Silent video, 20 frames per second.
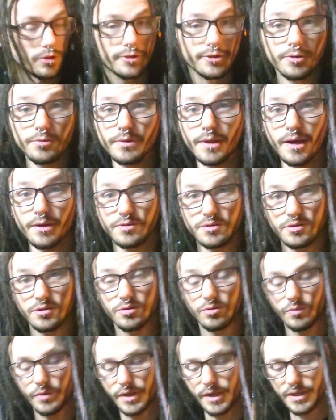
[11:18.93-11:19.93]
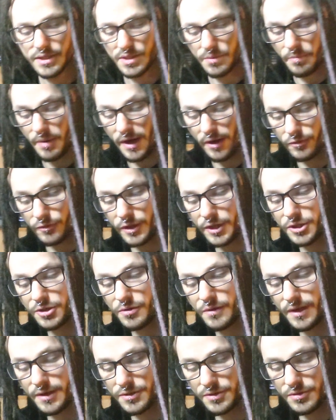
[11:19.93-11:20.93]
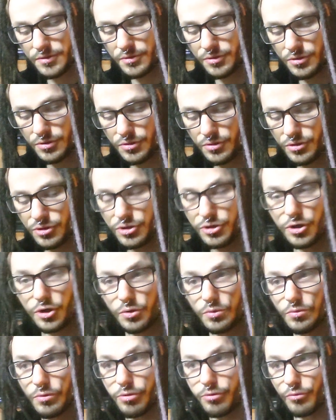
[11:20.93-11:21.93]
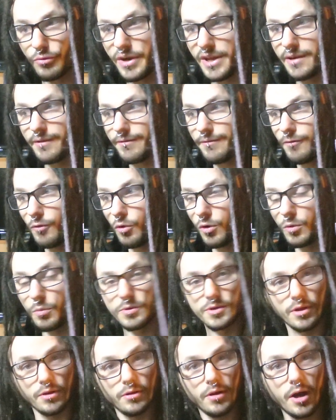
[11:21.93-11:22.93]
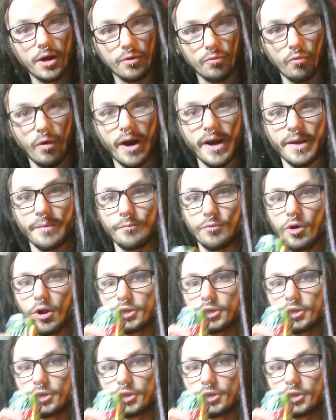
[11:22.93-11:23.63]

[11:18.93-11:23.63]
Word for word: or 2003 because apparently 2002, three, and four was a lot of writing